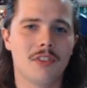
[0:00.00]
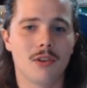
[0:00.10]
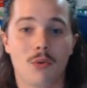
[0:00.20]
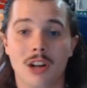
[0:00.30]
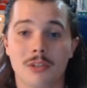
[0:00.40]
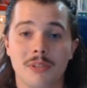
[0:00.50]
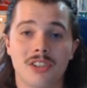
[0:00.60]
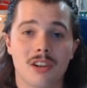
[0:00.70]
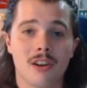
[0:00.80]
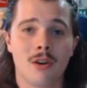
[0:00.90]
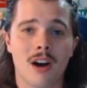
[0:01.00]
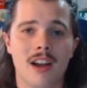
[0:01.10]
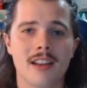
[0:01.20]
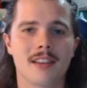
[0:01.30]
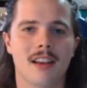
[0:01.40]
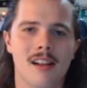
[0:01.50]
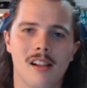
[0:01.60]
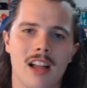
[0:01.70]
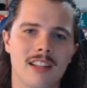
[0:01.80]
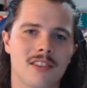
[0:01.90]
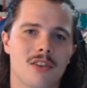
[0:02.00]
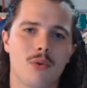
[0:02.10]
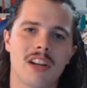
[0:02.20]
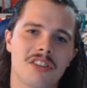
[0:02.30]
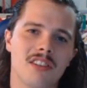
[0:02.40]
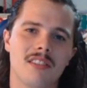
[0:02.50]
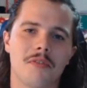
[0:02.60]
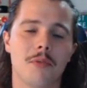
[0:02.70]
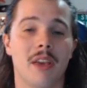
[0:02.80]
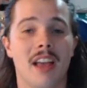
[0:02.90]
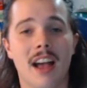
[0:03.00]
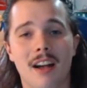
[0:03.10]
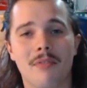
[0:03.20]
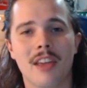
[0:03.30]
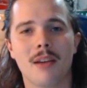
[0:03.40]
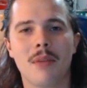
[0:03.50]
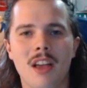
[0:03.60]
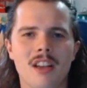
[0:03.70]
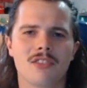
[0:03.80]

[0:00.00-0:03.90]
You can watch me Shundo Hunt. I'll answer questions if you may have them.